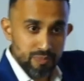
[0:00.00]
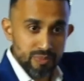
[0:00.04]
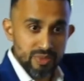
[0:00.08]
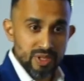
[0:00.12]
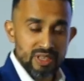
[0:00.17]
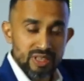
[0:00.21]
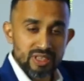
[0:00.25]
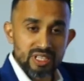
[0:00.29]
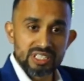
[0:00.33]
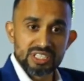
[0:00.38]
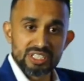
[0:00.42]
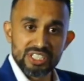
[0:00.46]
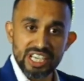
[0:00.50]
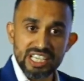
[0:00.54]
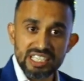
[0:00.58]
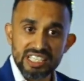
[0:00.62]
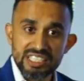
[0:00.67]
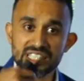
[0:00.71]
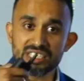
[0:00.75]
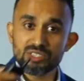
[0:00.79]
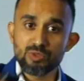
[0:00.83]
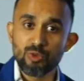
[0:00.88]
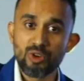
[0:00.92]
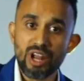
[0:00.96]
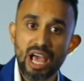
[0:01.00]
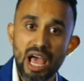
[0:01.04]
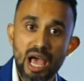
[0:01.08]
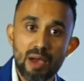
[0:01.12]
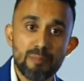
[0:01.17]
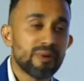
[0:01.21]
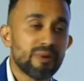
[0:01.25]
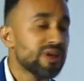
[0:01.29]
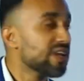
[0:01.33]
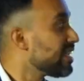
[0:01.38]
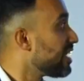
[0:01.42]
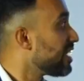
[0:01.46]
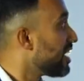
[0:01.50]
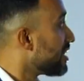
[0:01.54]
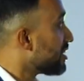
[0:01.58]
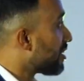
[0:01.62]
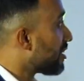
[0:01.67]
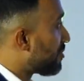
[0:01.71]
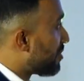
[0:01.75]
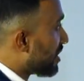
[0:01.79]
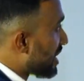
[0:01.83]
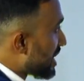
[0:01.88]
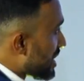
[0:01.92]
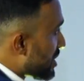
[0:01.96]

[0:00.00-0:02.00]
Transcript: The changes would happen in the finish